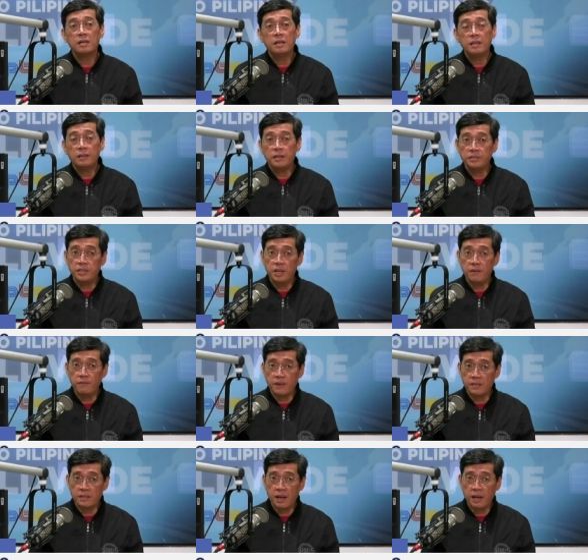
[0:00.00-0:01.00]
The chief
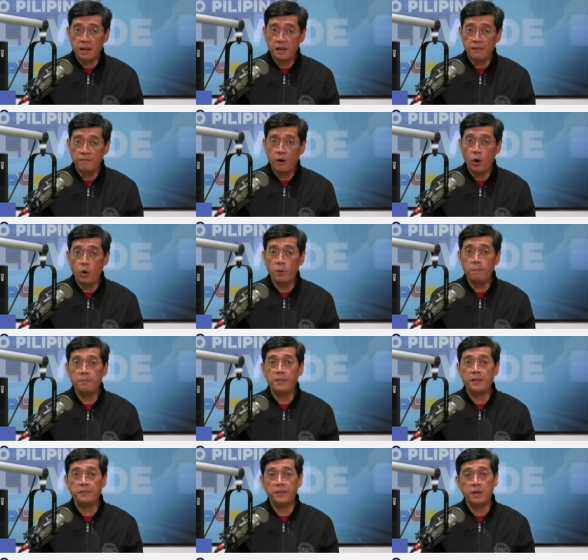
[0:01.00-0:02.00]
executive hoped
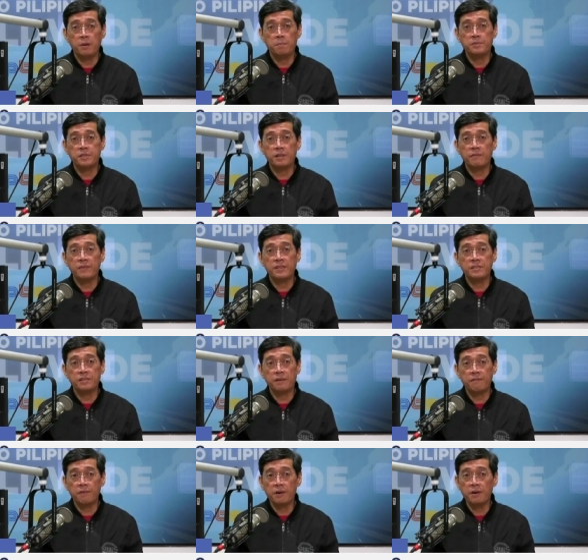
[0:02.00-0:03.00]
that the observance
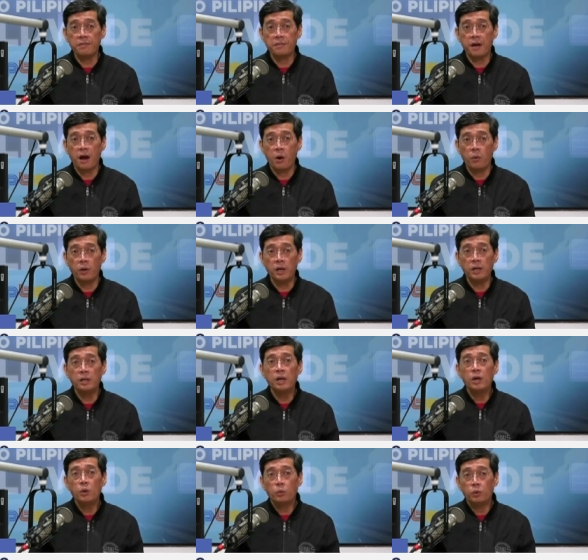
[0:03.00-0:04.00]
of Earth Hour
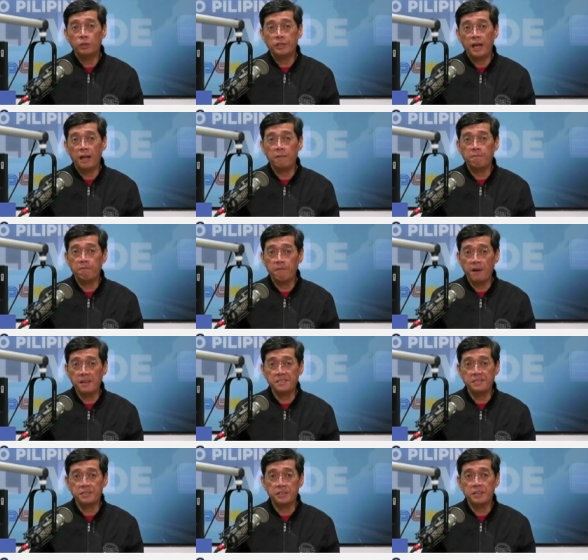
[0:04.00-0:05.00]
would help
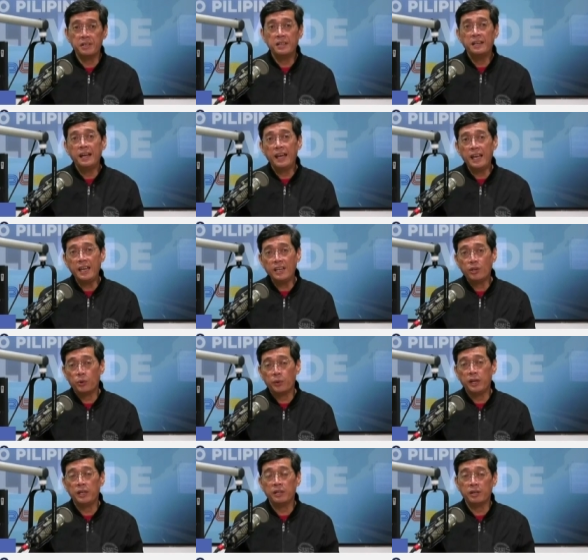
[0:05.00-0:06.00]
foster a
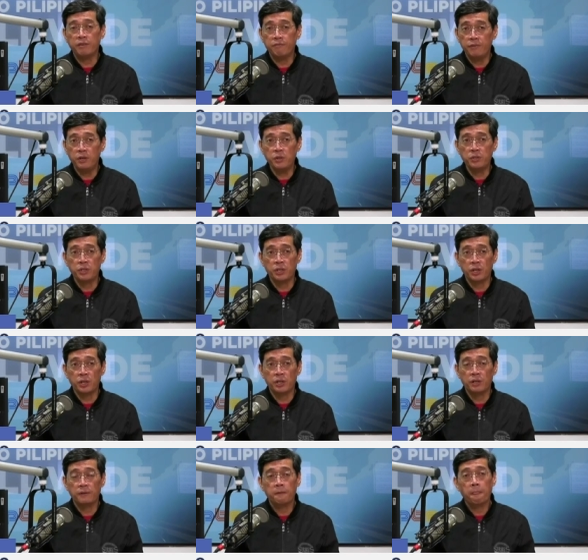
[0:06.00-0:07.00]
greener future.
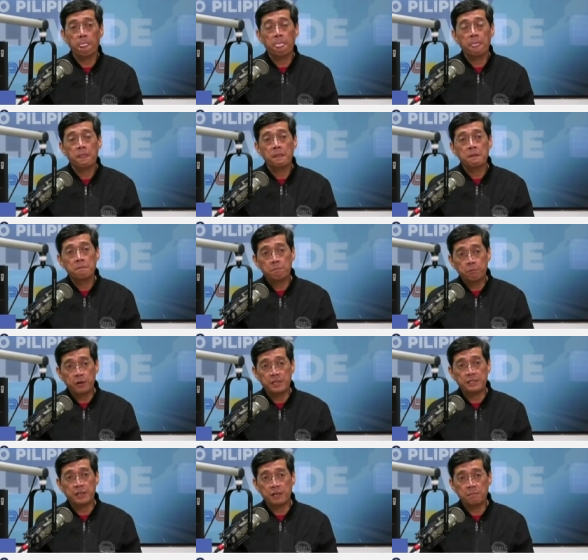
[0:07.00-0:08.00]

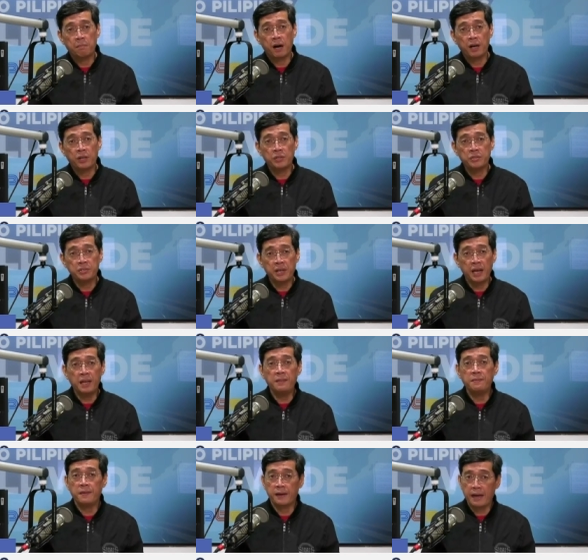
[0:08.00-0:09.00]
President Marcos
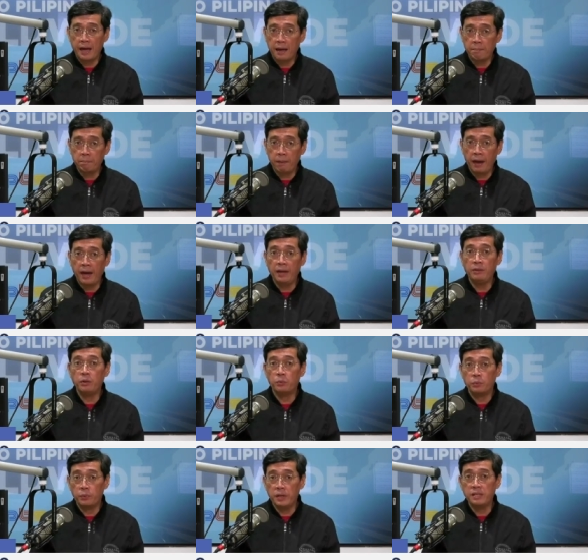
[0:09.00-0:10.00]
said the campaign
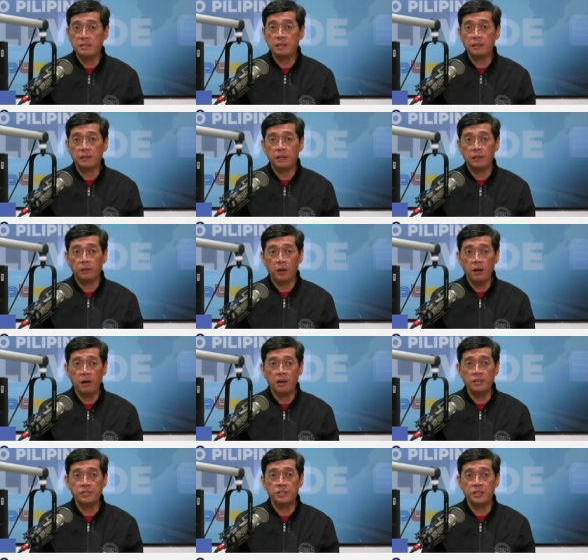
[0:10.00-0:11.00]
recently
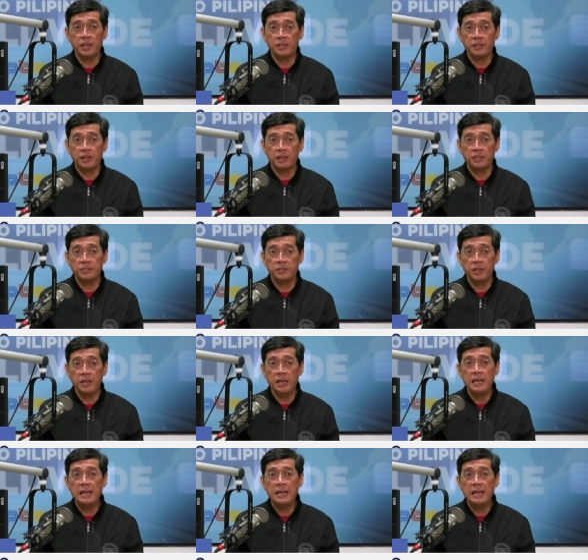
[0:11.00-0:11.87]
launched in the country